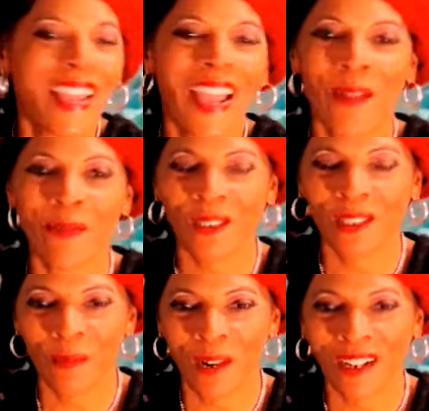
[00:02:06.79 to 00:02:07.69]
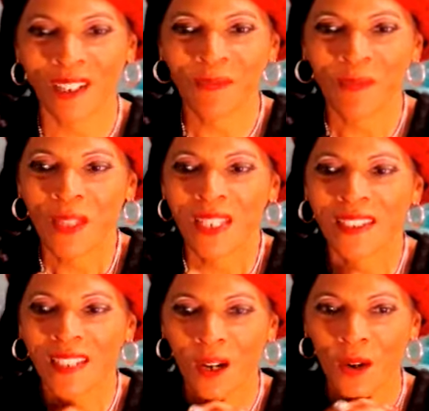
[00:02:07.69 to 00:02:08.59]
April is tomorrow.
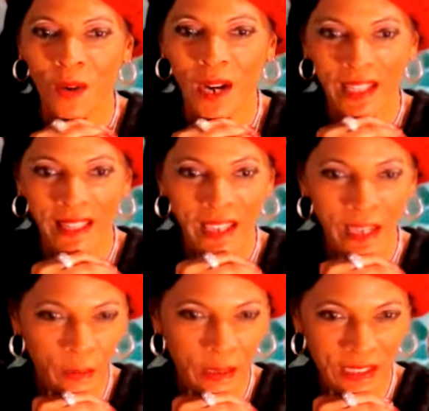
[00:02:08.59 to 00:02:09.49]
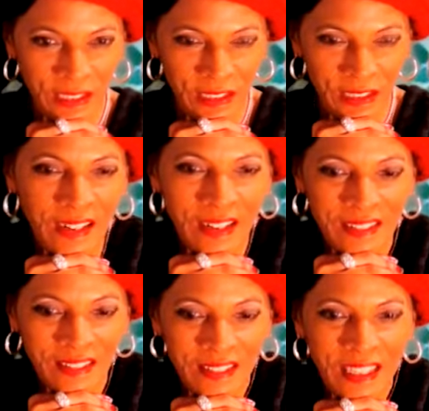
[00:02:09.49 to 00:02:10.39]
So I think I'm gonna start
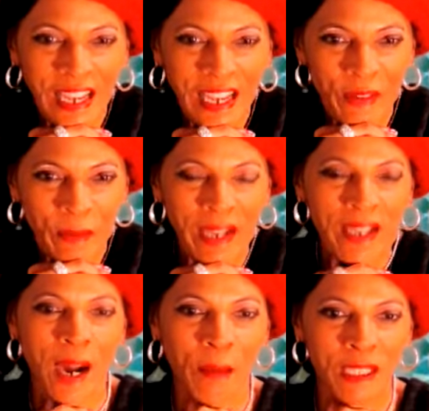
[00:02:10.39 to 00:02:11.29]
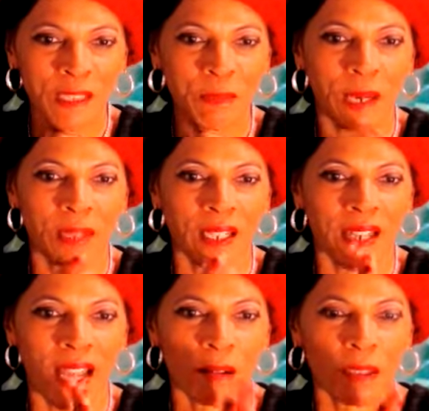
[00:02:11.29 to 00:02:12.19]
having my comments public now.